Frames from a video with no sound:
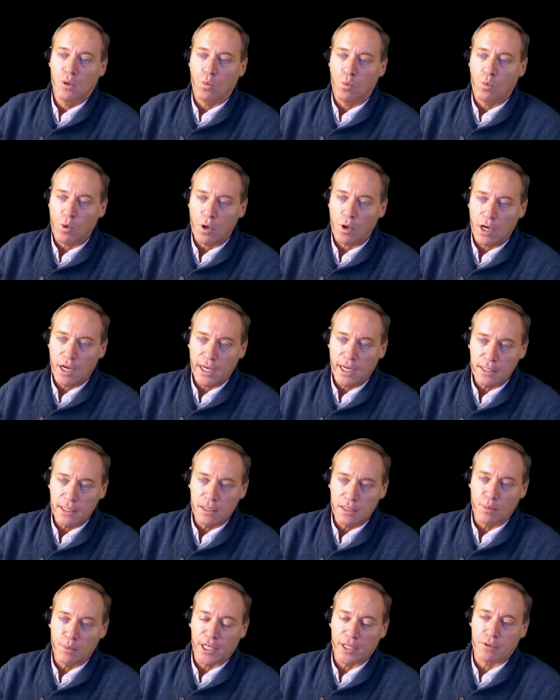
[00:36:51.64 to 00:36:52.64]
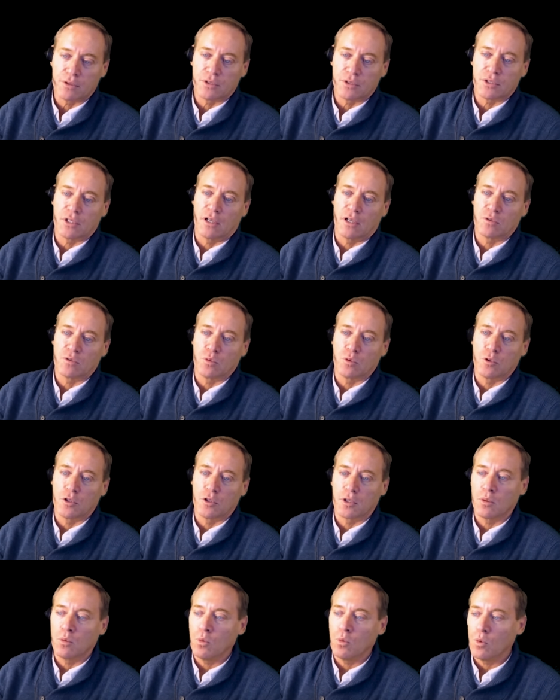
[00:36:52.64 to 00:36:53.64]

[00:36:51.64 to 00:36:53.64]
Why did Microsoft work?